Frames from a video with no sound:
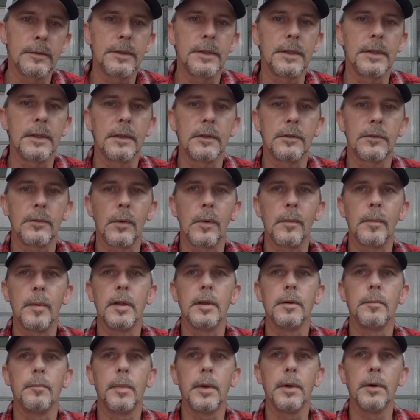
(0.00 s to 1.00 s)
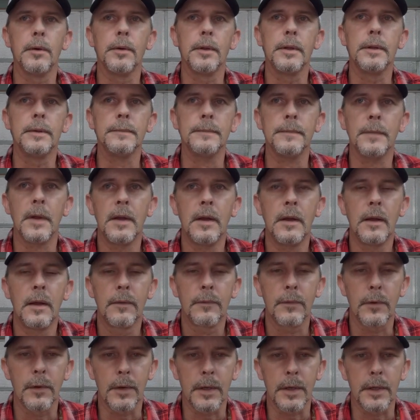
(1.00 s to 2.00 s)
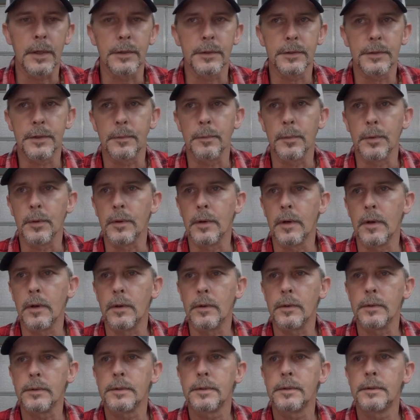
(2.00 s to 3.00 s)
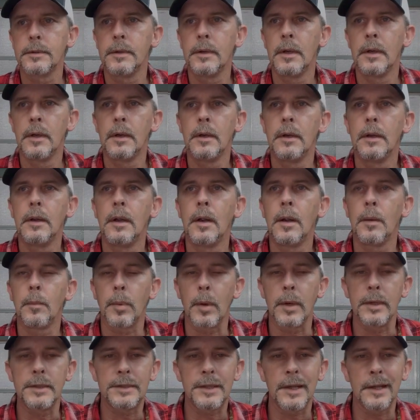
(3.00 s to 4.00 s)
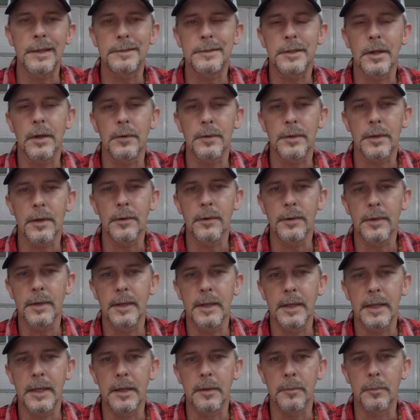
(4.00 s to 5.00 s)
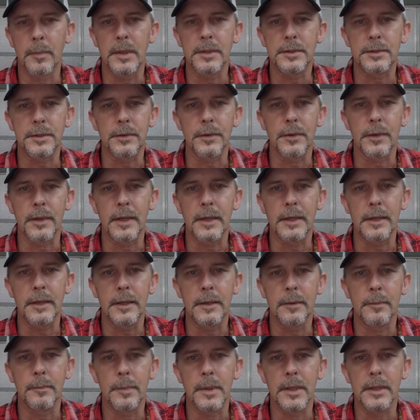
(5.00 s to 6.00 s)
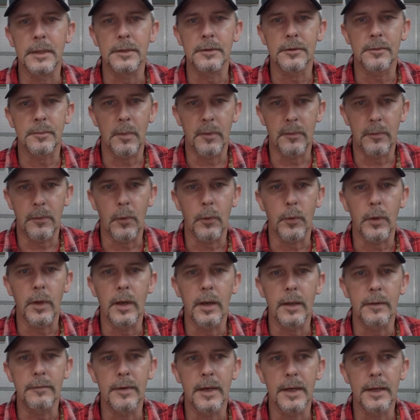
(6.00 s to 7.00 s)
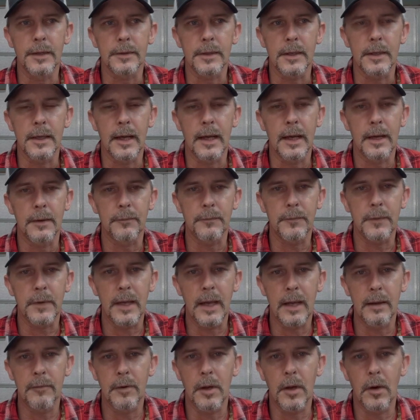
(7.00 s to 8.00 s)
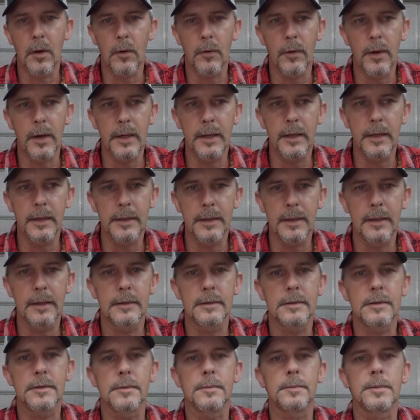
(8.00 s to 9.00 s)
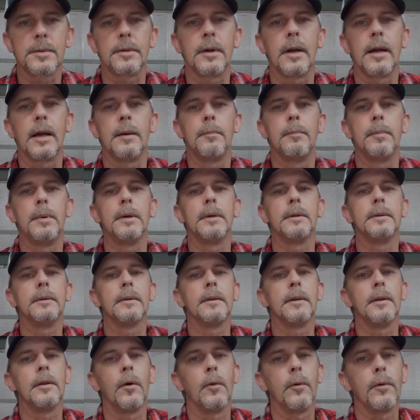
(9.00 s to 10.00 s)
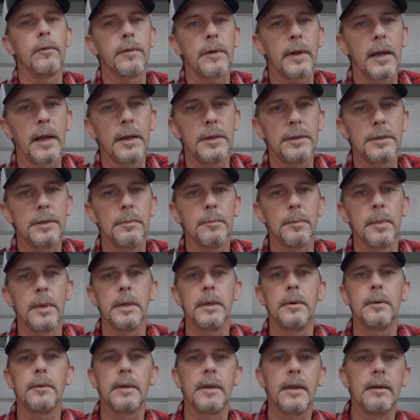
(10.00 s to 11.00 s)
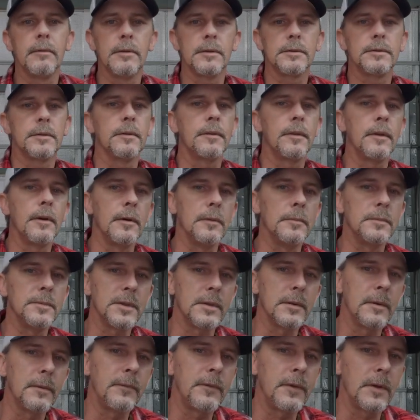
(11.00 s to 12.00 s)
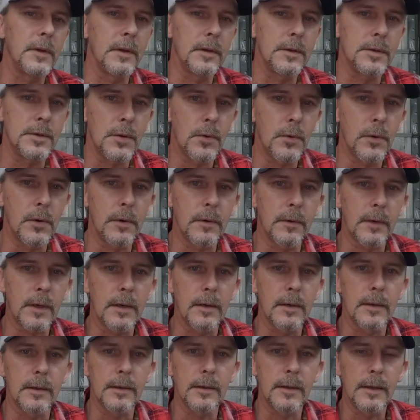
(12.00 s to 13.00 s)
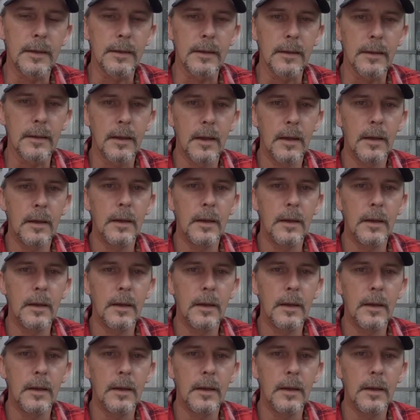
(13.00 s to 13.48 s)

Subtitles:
jigs we've been building for a customer of ours. Appreciate y'all tuning in. Be sure to hit them buttons before you leave out tonight. If you haven't already, hit that subscribe button and notification bell and give us a thumbs up if you're enjoying our content.